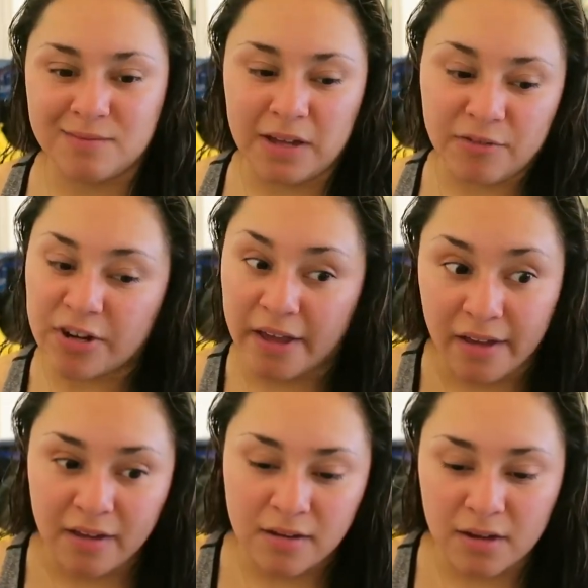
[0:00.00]
every
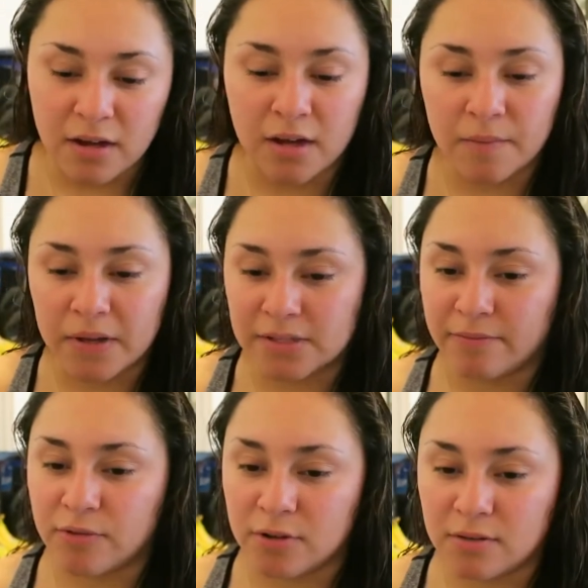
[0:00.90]
day um,
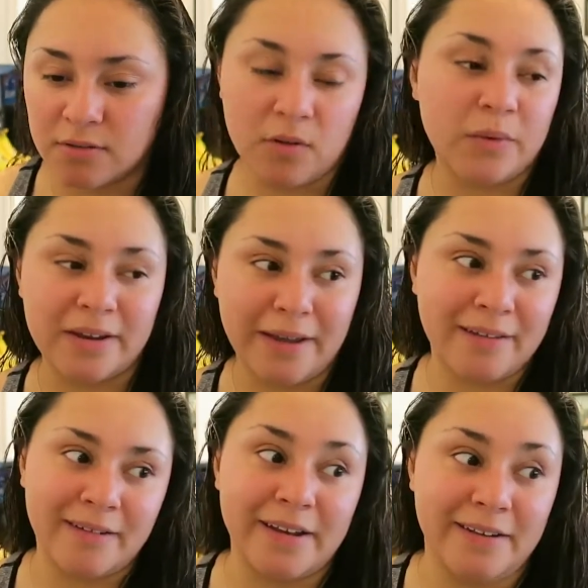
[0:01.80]
except for one day
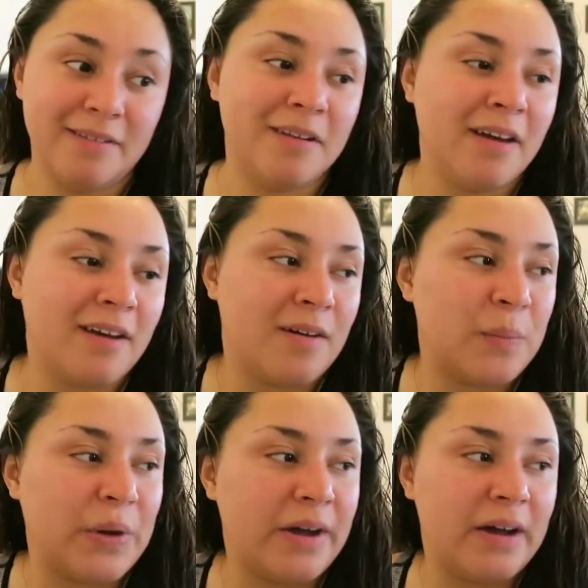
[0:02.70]
I didn't
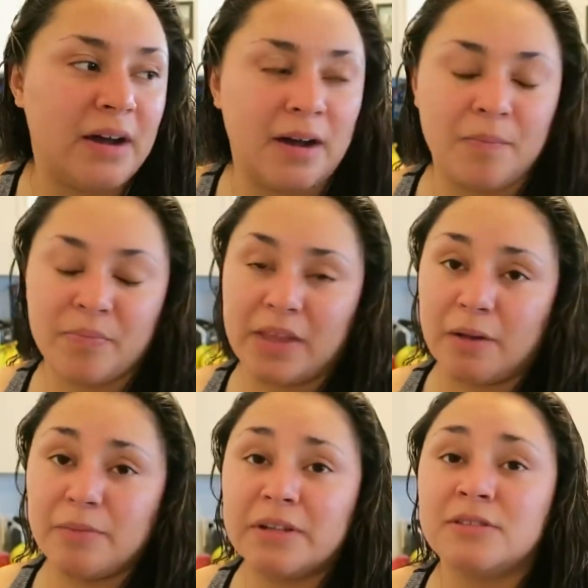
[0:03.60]
but um,
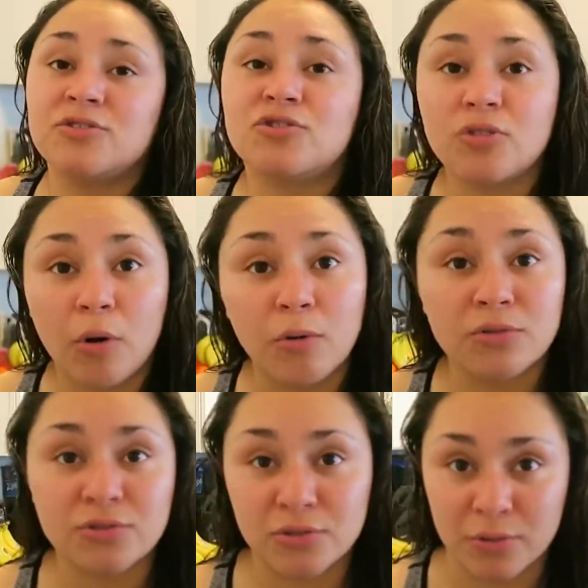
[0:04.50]
I've been so
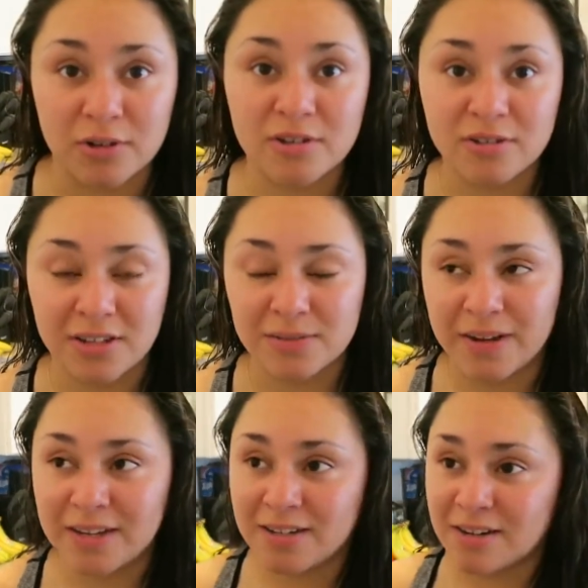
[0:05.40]
sore so that's
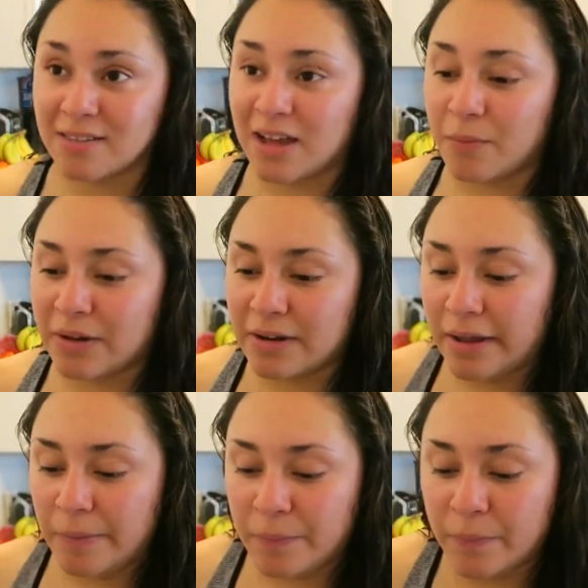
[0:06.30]
why I didn't that one
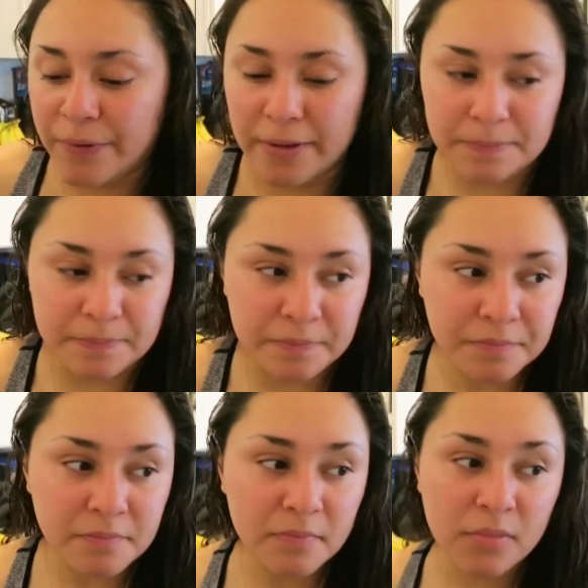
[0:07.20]
day but
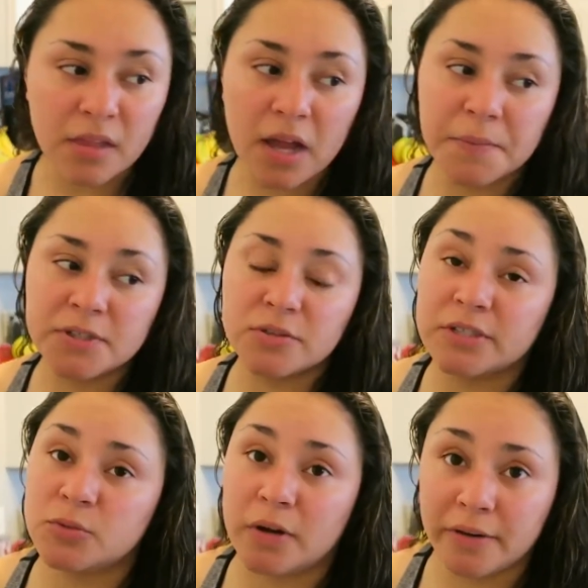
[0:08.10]
I've been
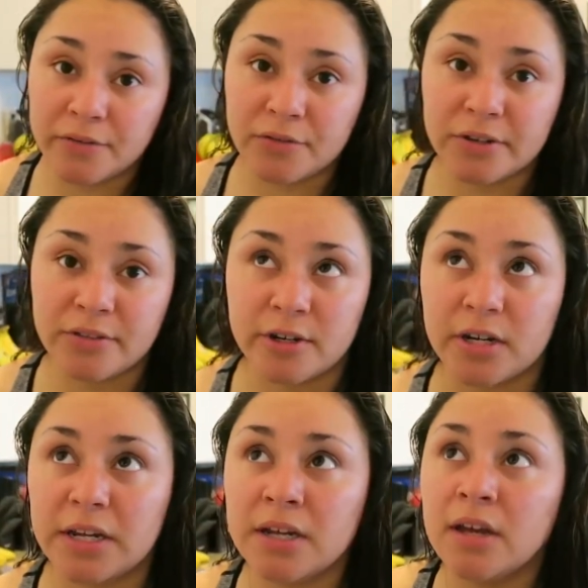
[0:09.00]
doing 12 3
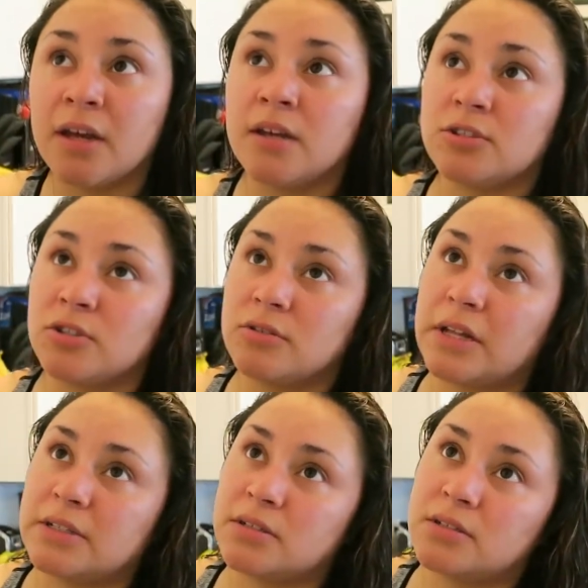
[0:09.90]
30 so
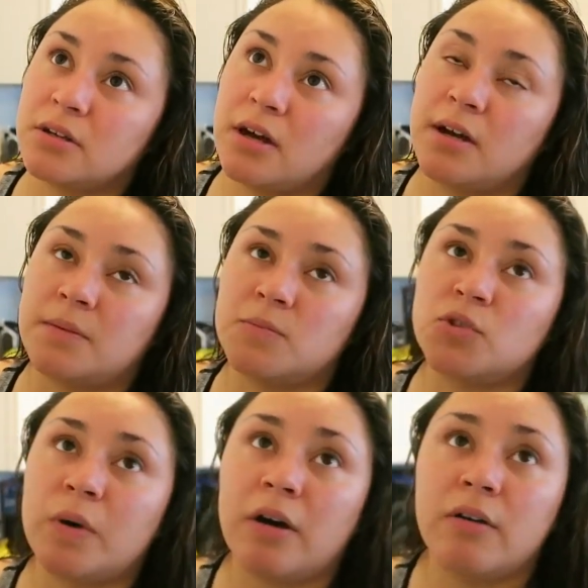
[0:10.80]
that's um,
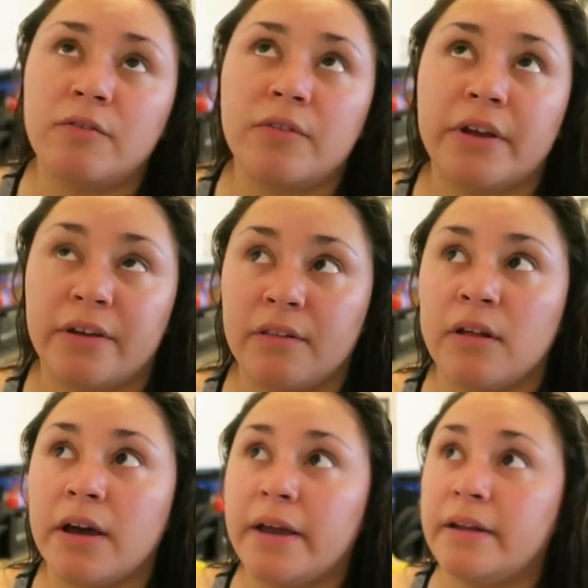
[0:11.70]
12
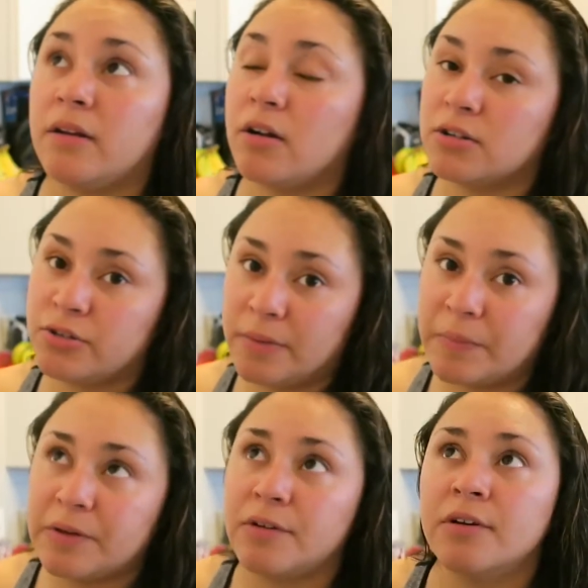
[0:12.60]
incline on a
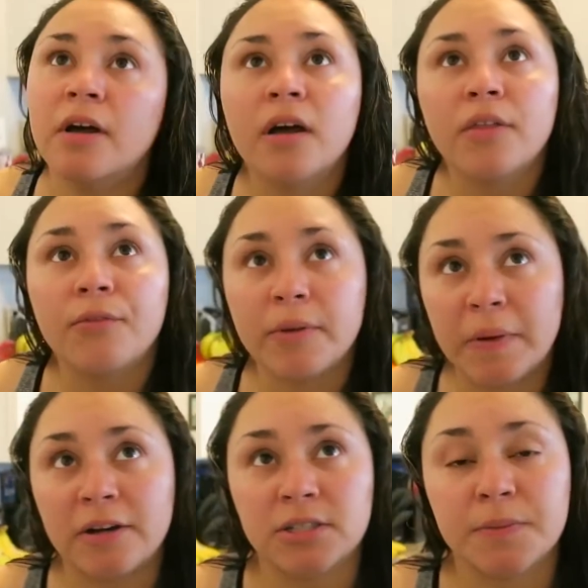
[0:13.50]
treadmill 3
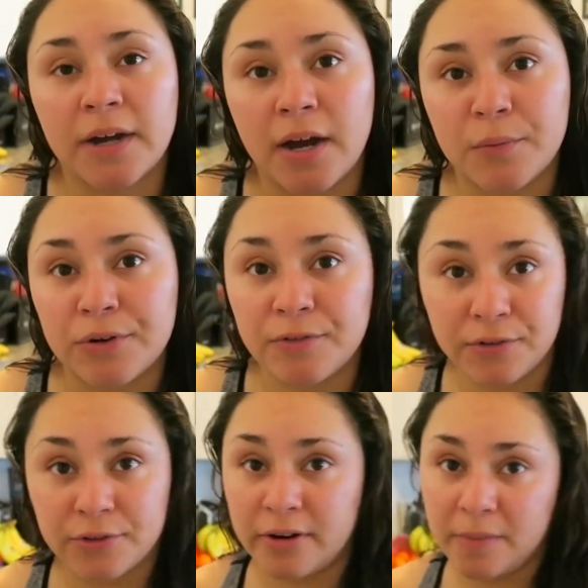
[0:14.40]
miles per hour for
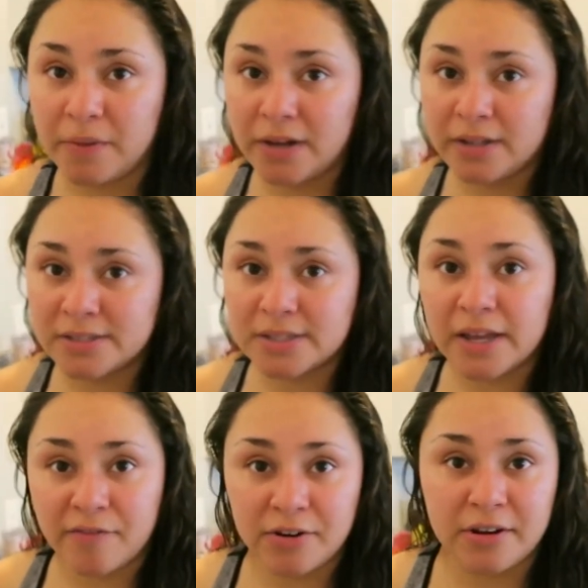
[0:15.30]
30 minutes
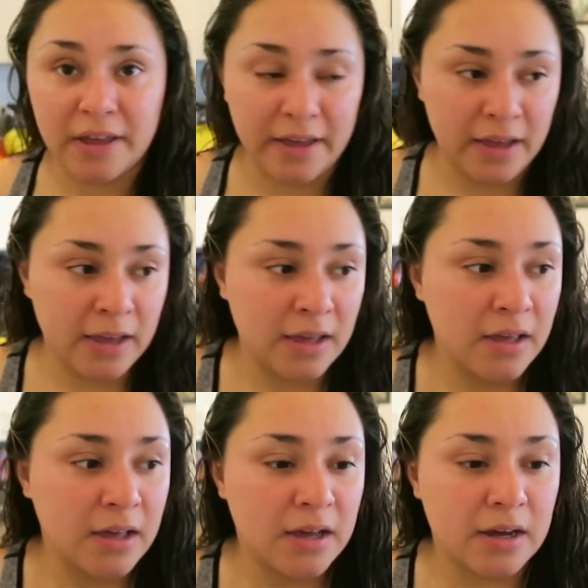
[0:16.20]
every day
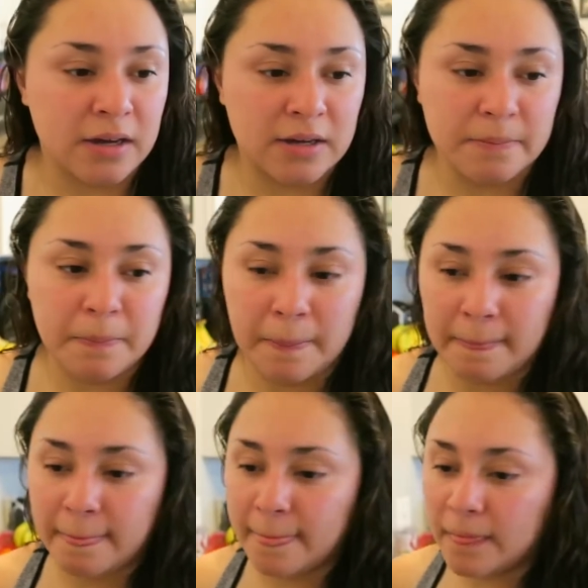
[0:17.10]
um,
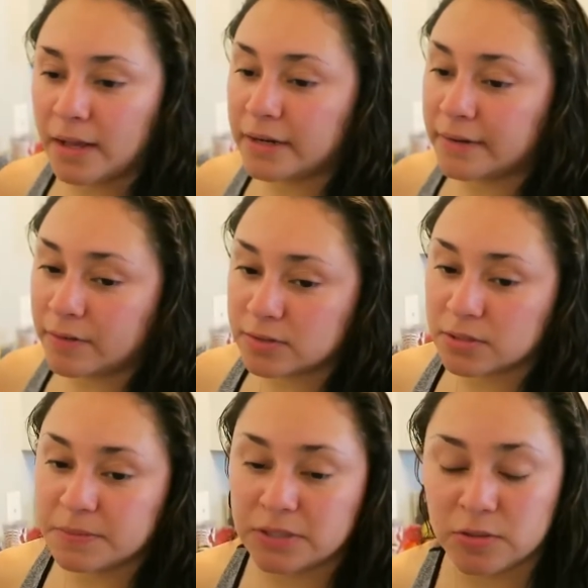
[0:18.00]
and I've also
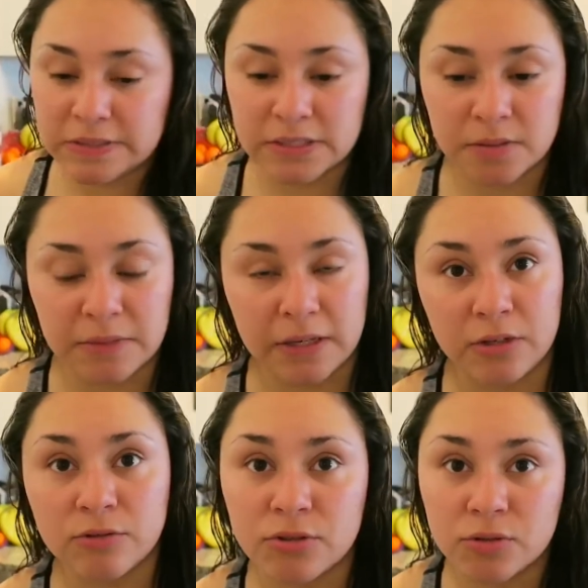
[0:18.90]
been doing some like
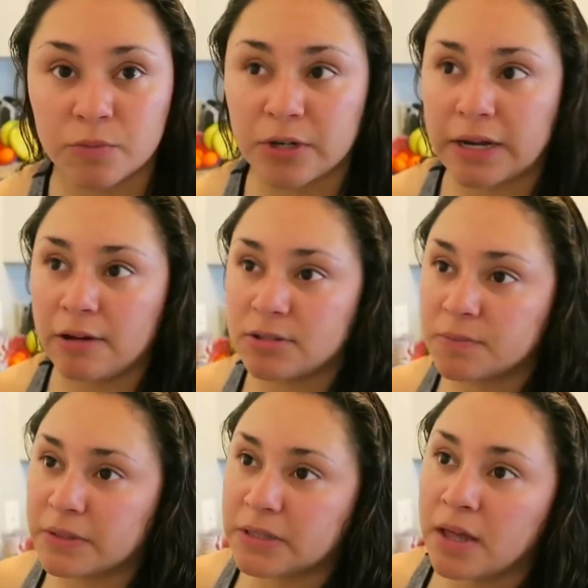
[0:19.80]
YouTube workouts
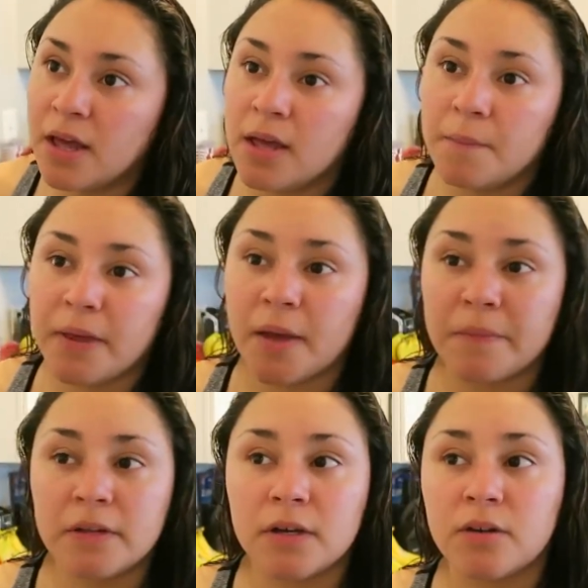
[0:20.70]
with
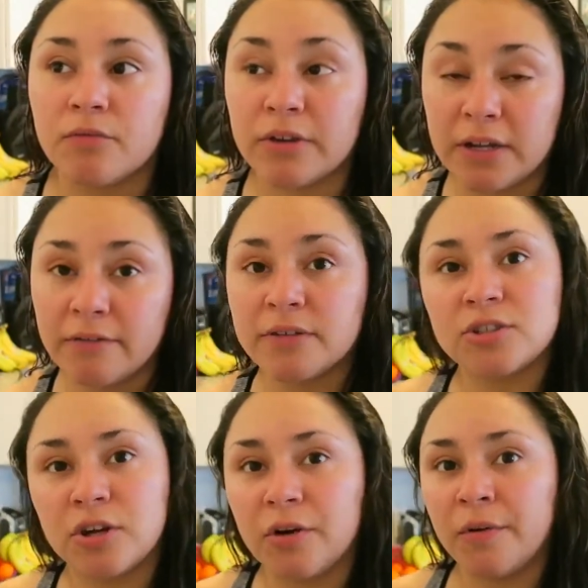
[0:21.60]
Pamela Reif
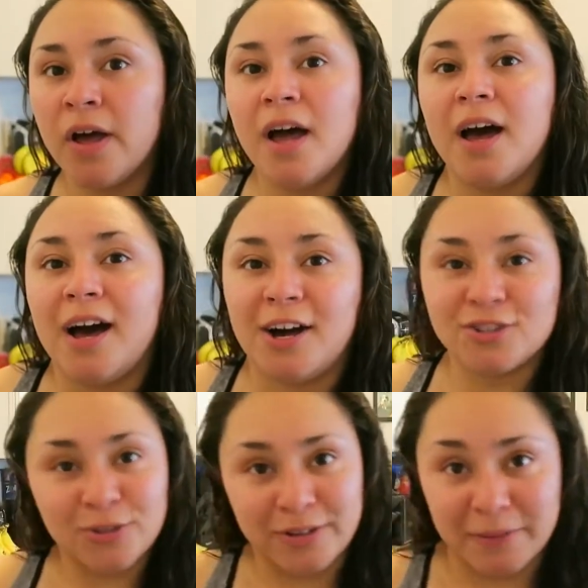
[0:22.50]
so I'll
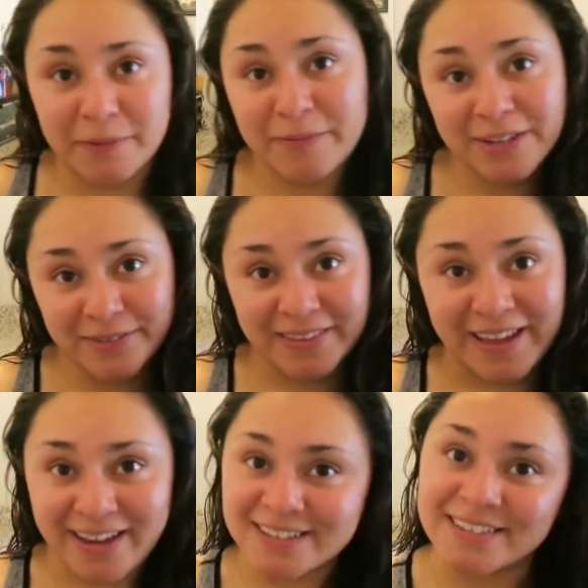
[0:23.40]
show a clip of me doing
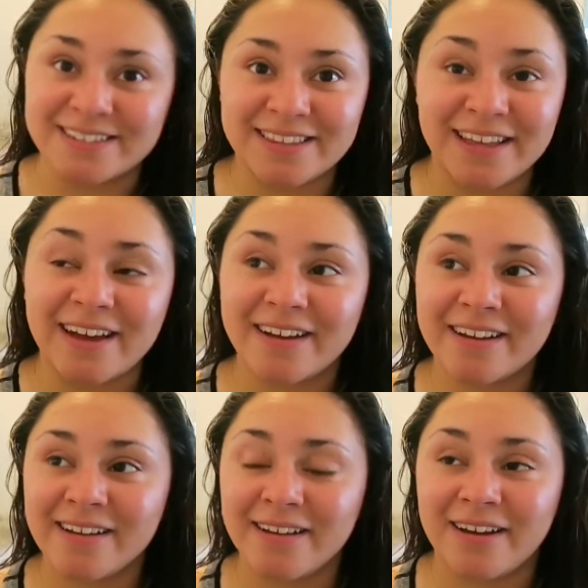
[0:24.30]
that because I did that
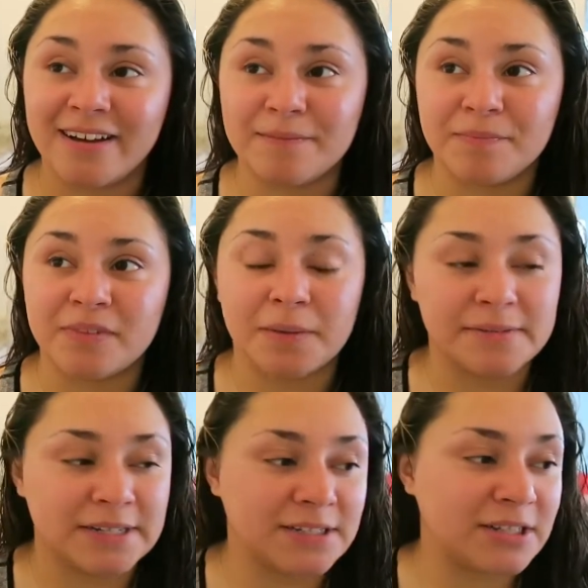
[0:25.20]
um, a couple days